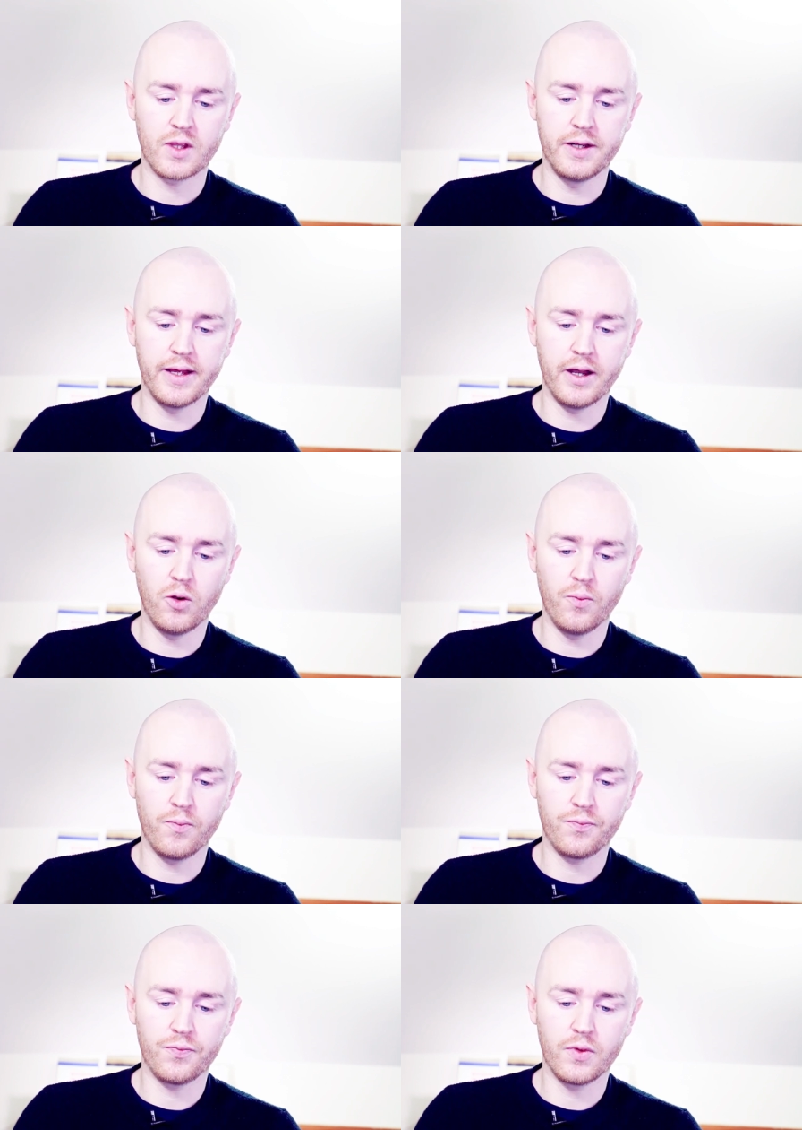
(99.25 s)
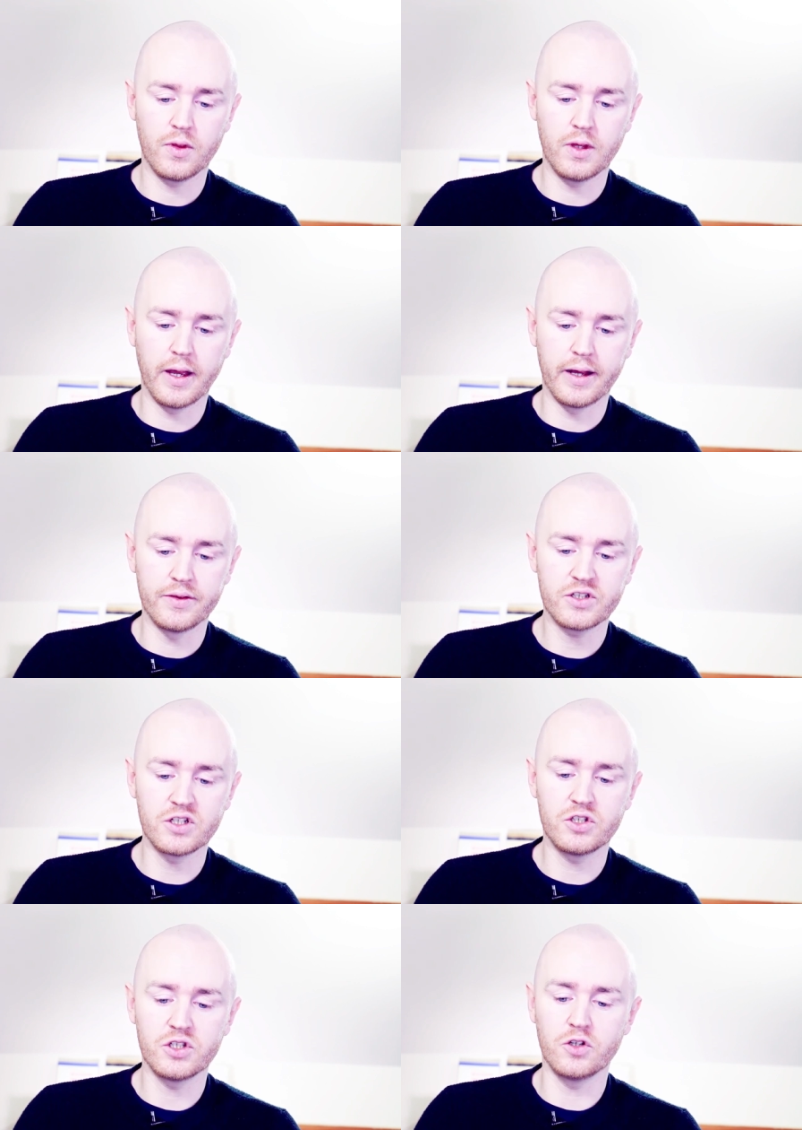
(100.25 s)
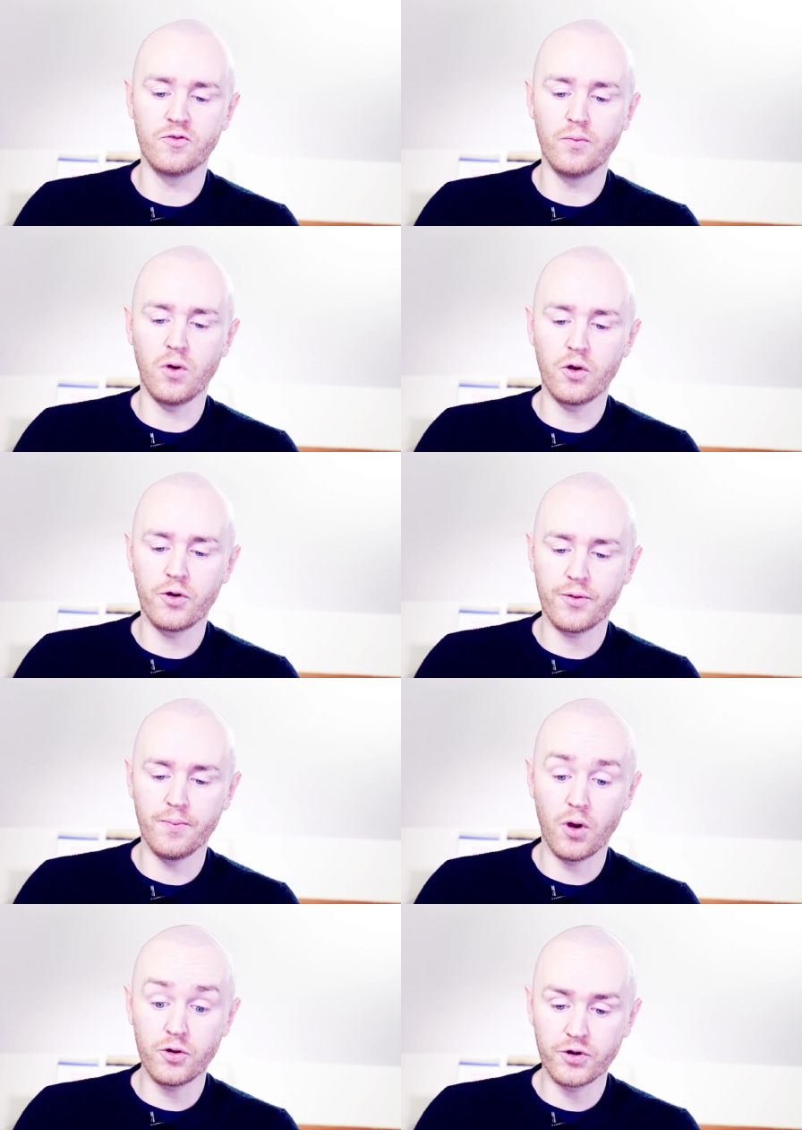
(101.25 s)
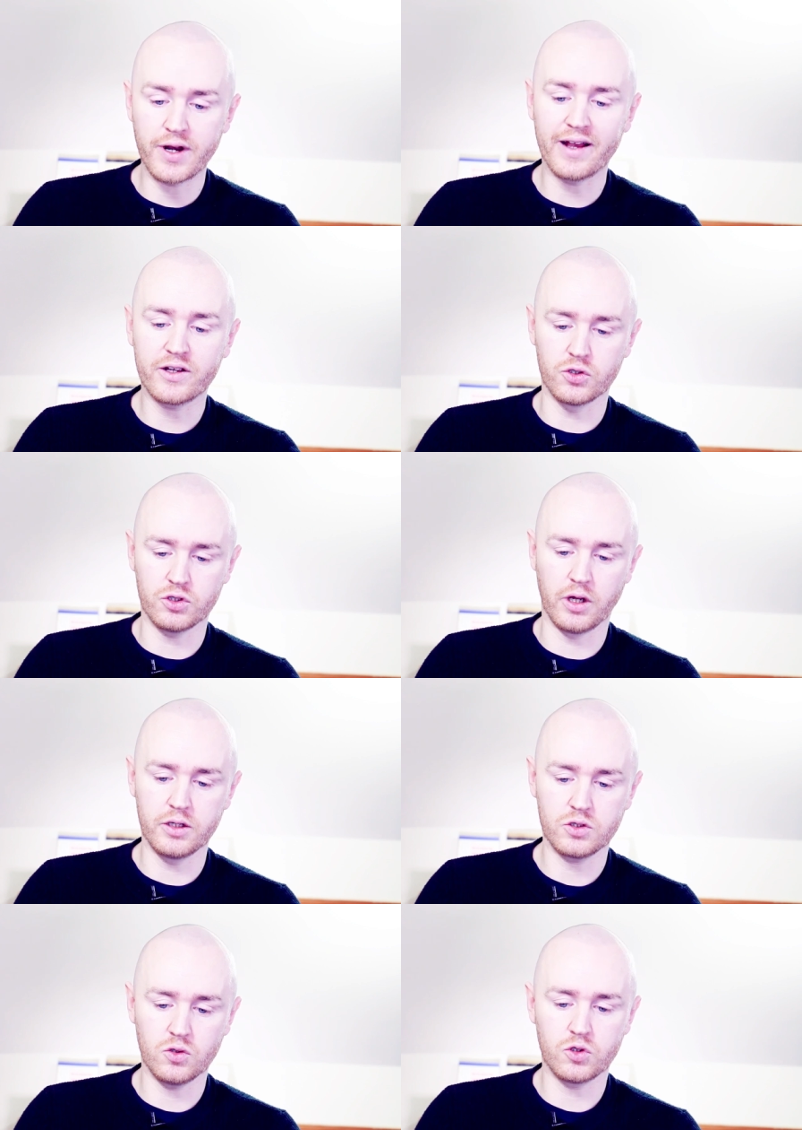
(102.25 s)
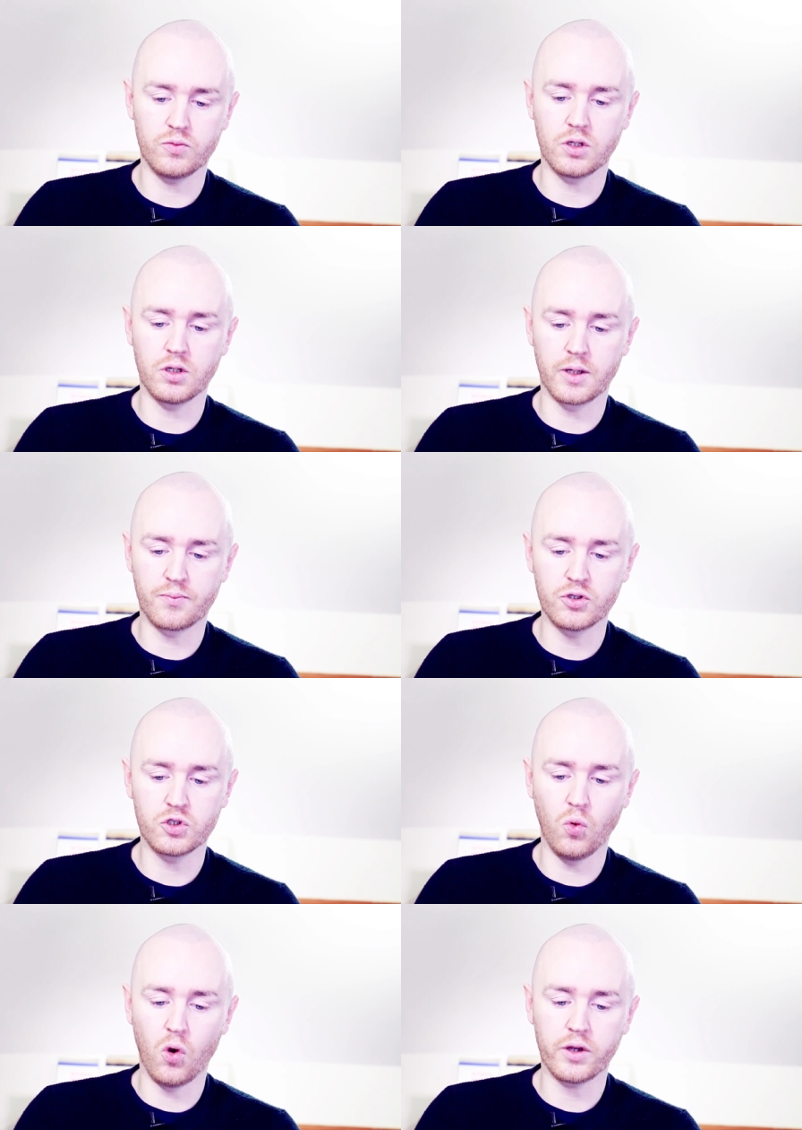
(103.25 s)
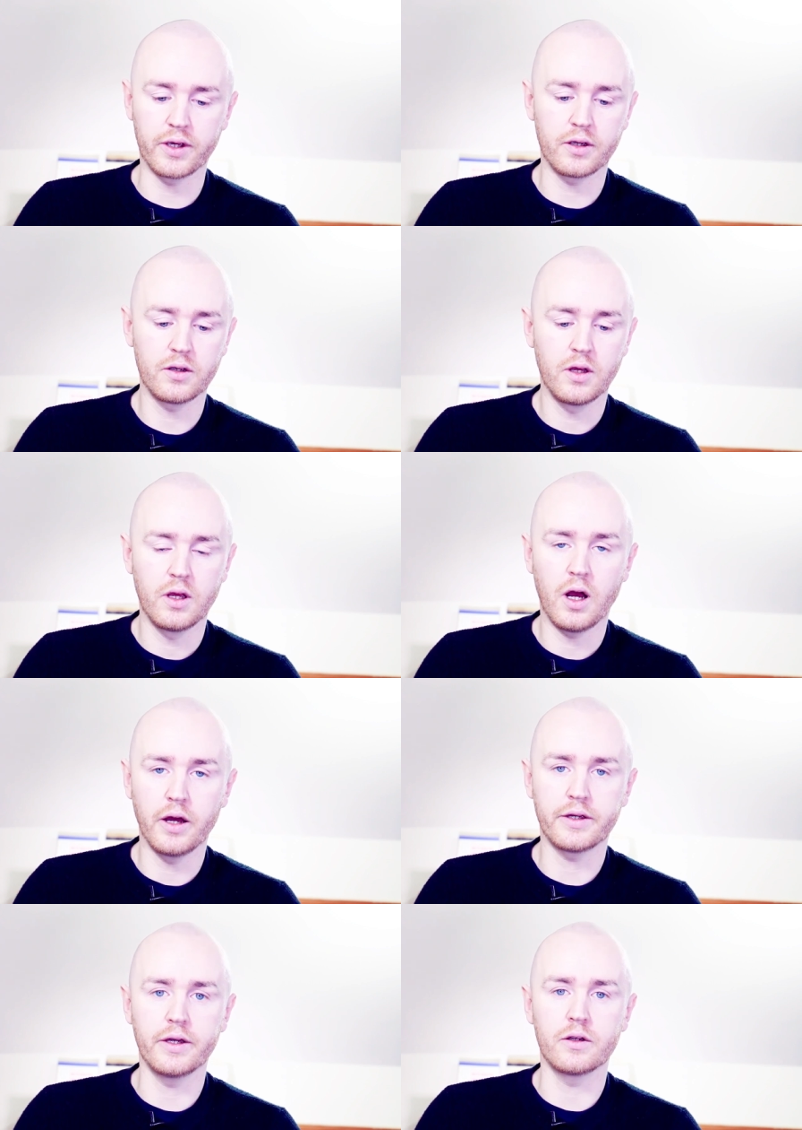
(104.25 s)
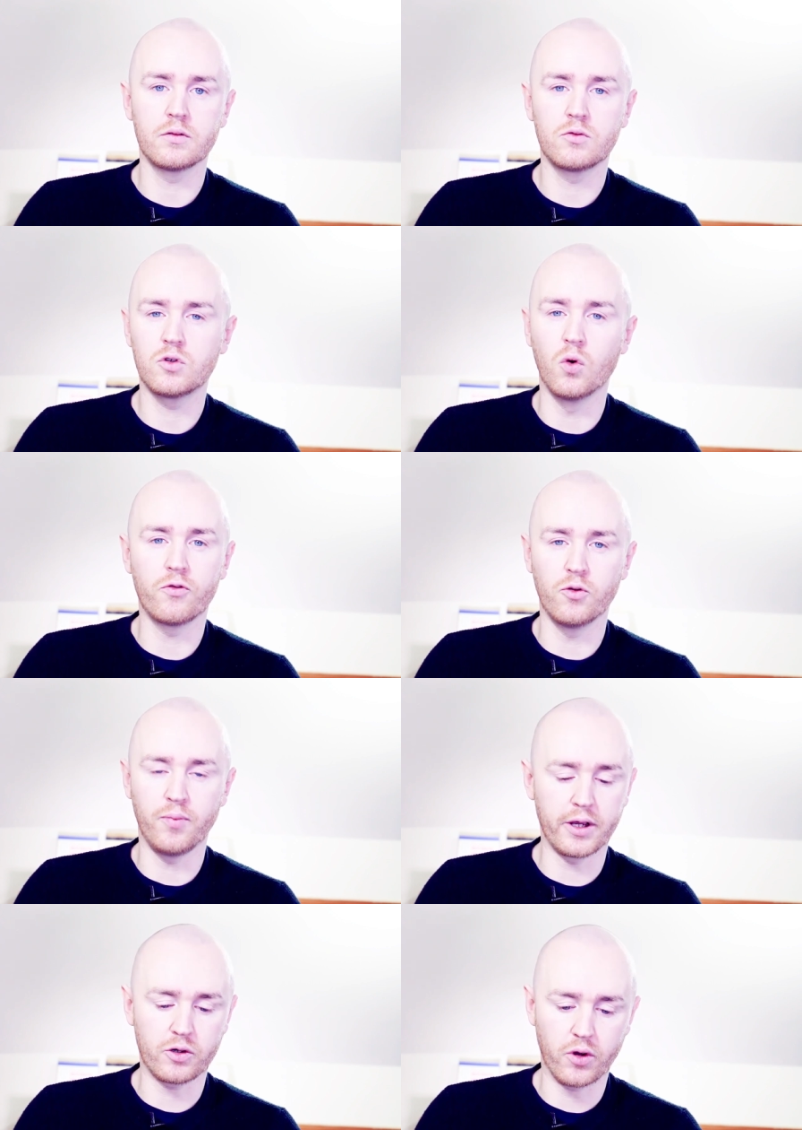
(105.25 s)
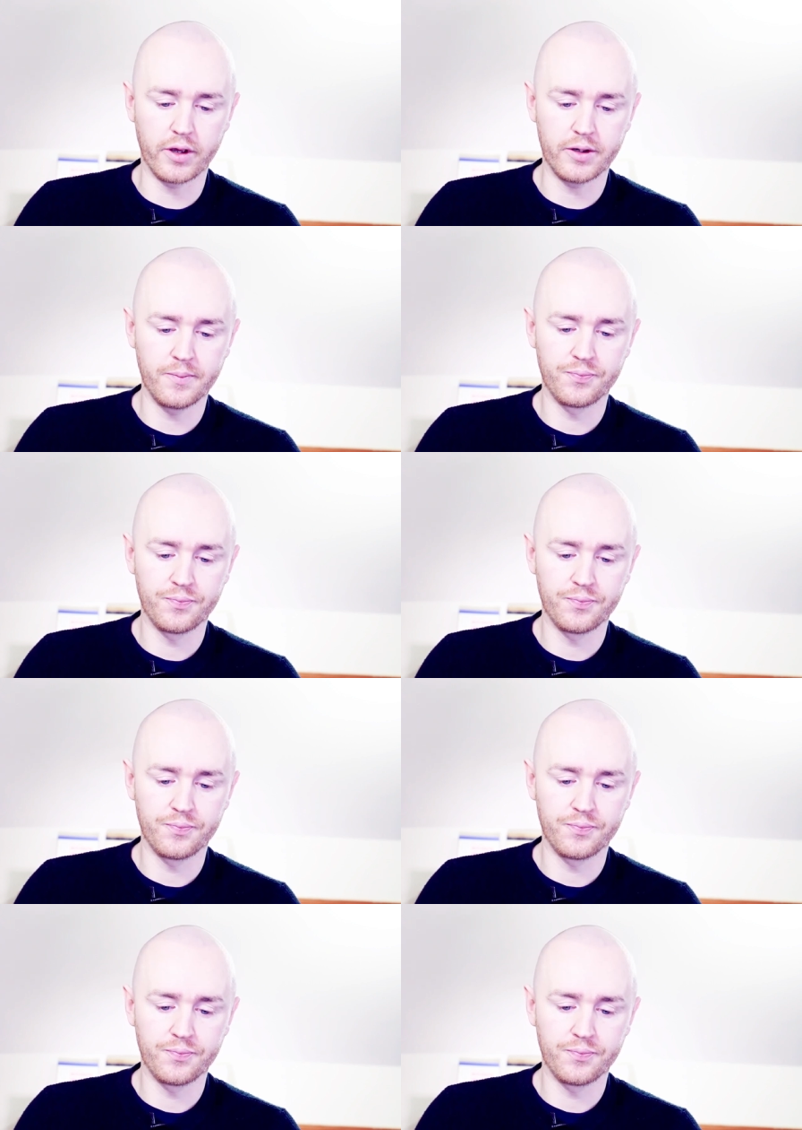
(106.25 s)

Now, this consisted of moderate exercise, so something like brisk walking, hiking, going for a bike ride.